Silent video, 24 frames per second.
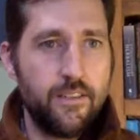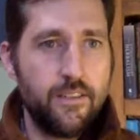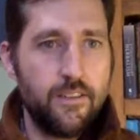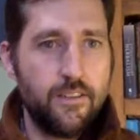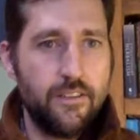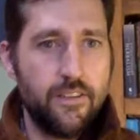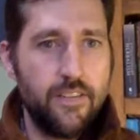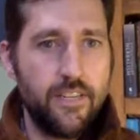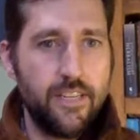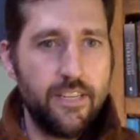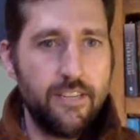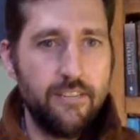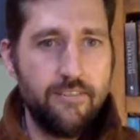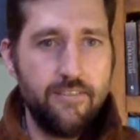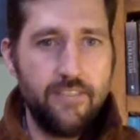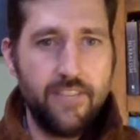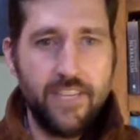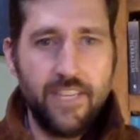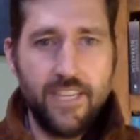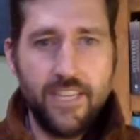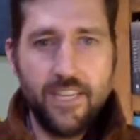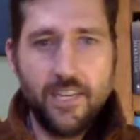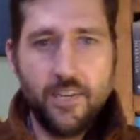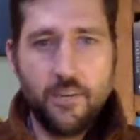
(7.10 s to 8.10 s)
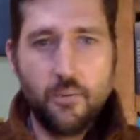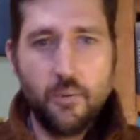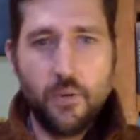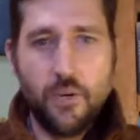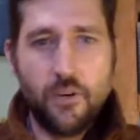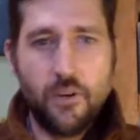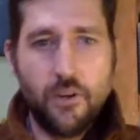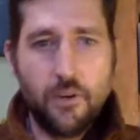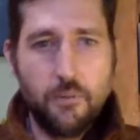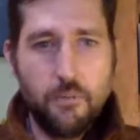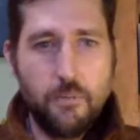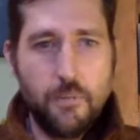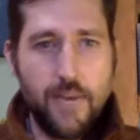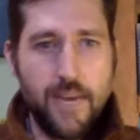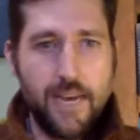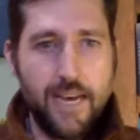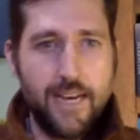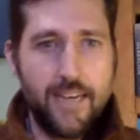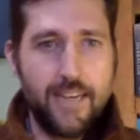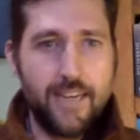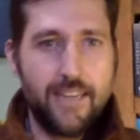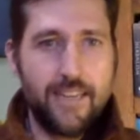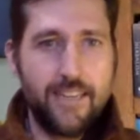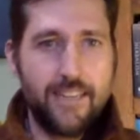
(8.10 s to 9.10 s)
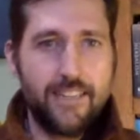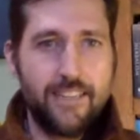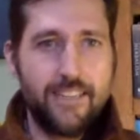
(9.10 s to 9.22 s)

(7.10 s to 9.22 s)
Good evening and welcome back.